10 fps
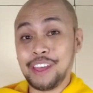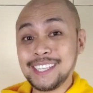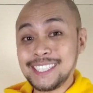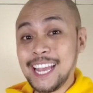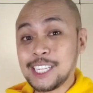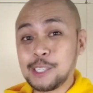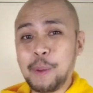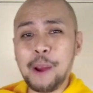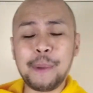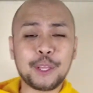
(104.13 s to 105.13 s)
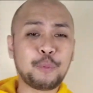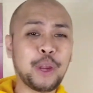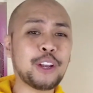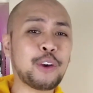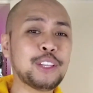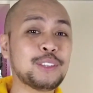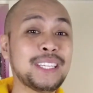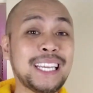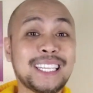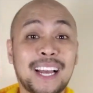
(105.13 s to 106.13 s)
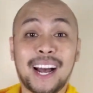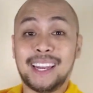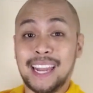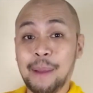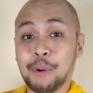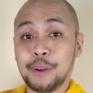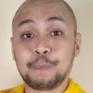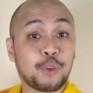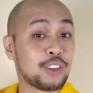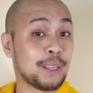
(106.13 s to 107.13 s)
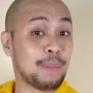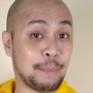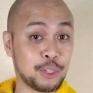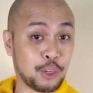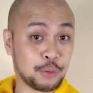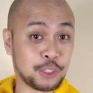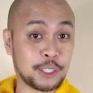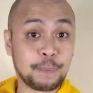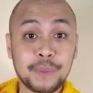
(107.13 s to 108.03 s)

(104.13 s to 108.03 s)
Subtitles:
this experiment, we're going to need a lemon or some lemon juice,